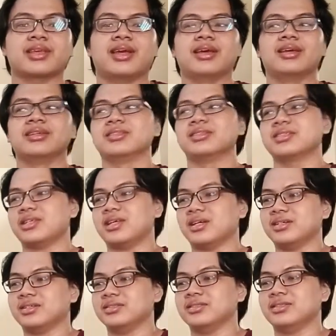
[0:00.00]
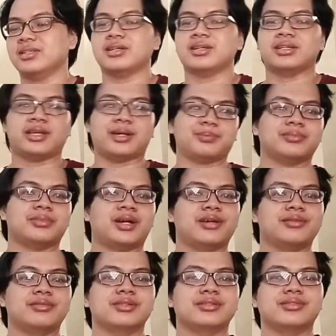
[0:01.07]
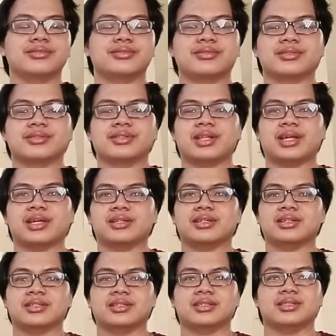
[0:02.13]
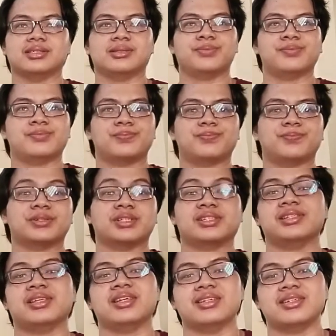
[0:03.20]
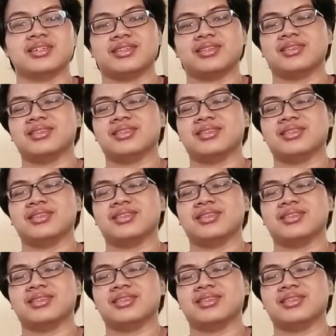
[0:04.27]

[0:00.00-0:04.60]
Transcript: And the second, I will do like a presentation